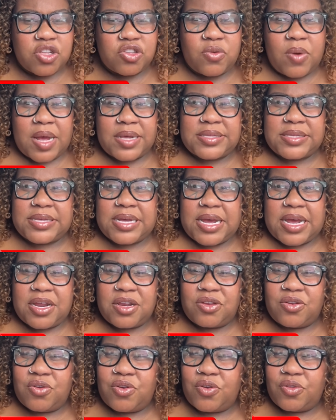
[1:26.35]
So I
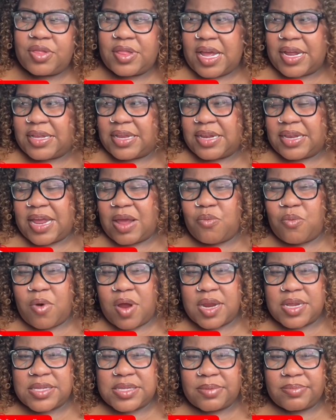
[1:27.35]
said, do you think that they
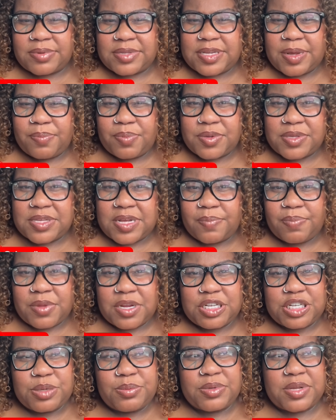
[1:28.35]
wanted some tip or
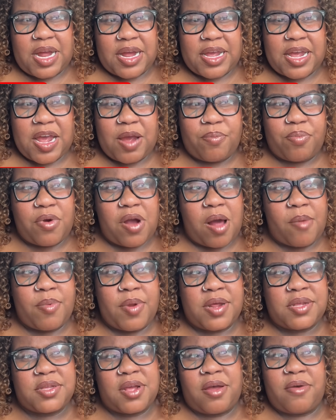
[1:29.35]
something? She was like, yeah,
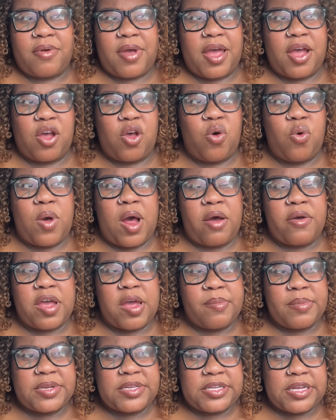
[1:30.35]
probably. I said, okay, cool, I'll
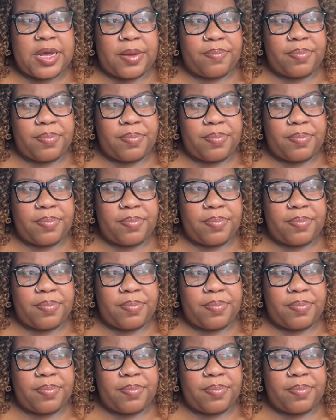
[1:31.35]
give them a tip.